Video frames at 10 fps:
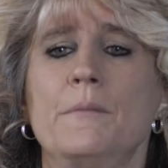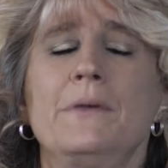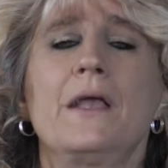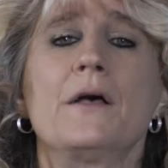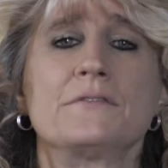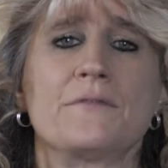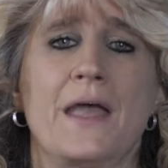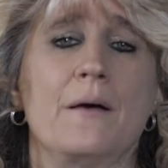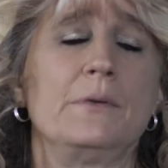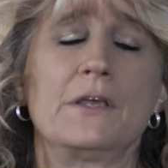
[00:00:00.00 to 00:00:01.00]
because of
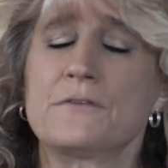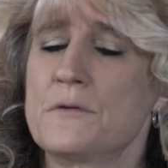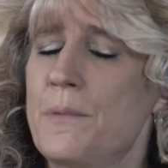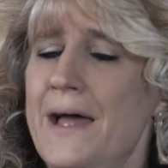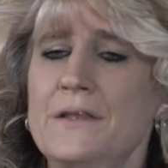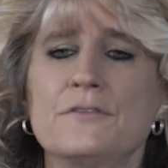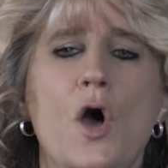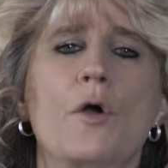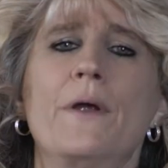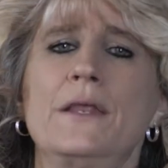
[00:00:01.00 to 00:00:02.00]
that, because their body's
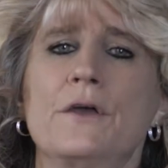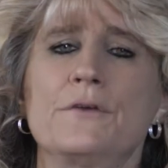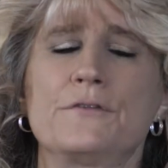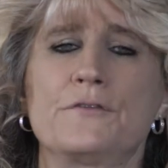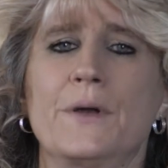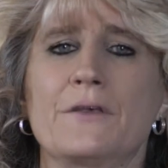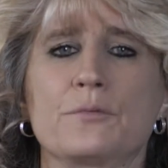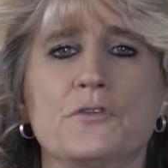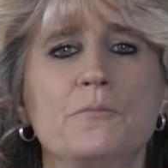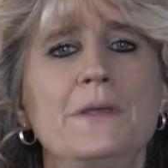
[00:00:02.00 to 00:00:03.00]
already under
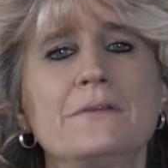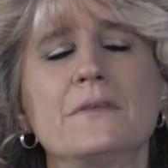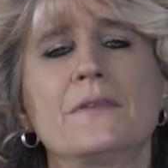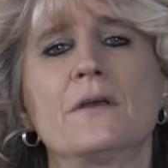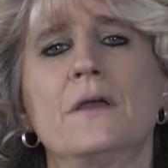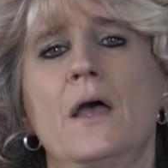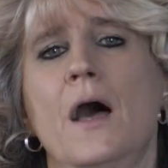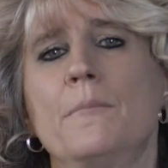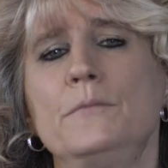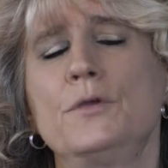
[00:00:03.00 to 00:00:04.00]
stress, which means that their
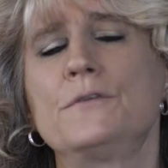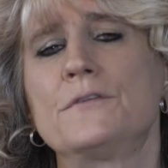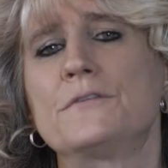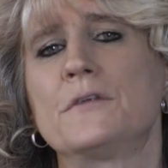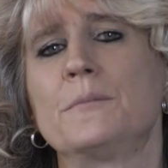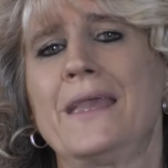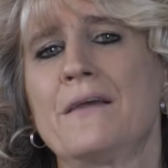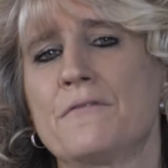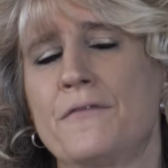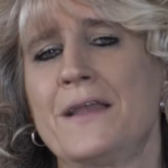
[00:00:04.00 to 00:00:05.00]
immune system
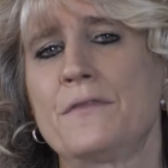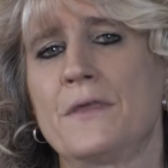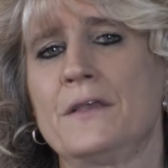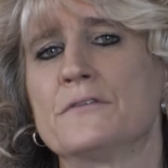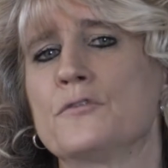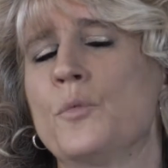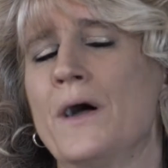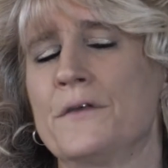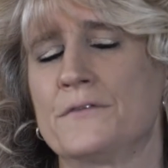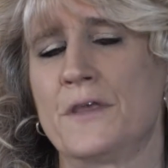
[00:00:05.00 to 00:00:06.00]
can't fight things as
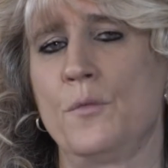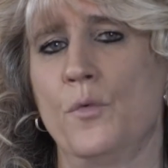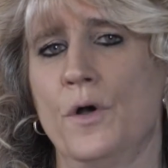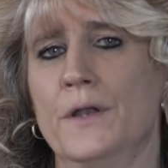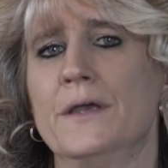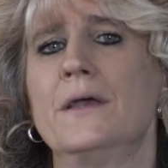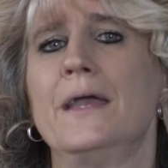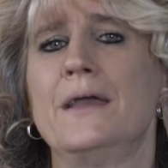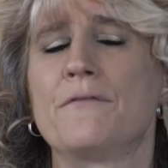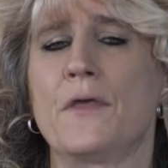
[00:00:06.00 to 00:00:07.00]
well as they would
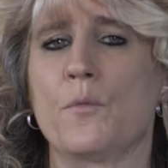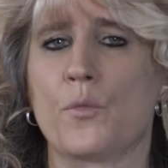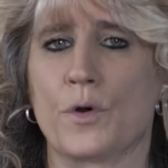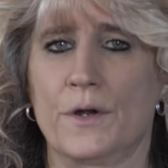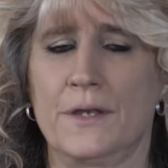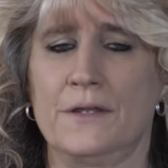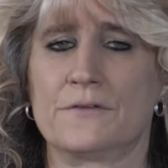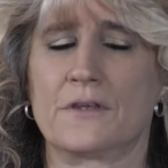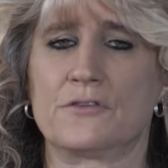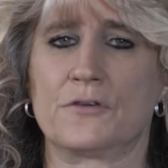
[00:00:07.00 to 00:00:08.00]
if they weren't in
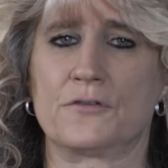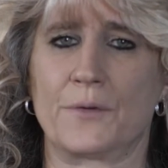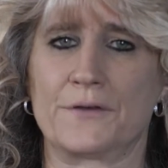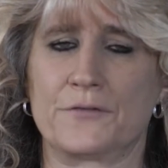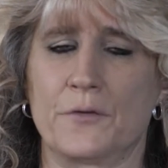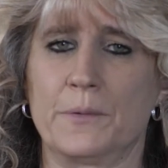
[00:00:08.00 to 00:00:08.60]
such a stressful